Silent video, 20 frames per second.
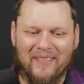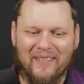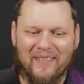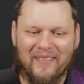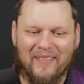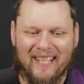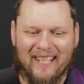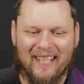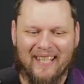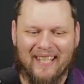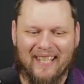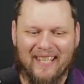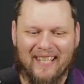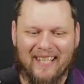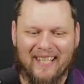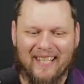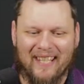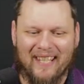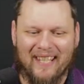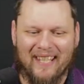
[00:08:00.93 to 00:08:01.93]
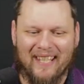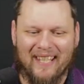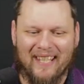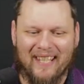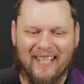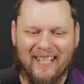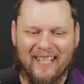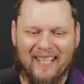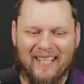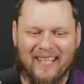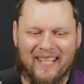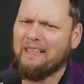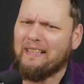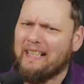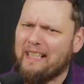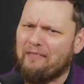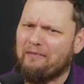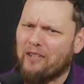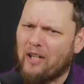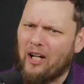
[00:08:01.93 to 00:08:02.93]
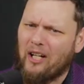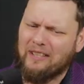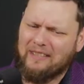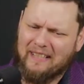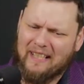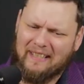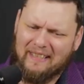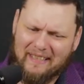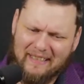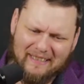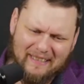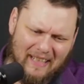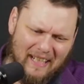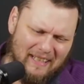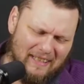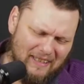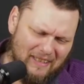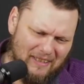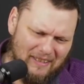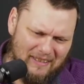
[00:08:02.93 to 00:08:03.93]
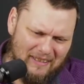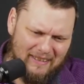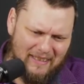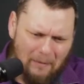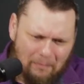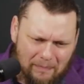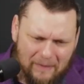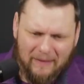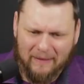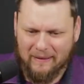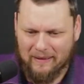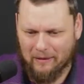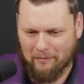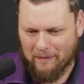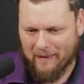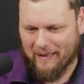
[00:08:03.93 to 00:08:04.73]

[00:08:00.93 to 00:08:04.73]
and I've noticed that the quality of content has kind of dipped a little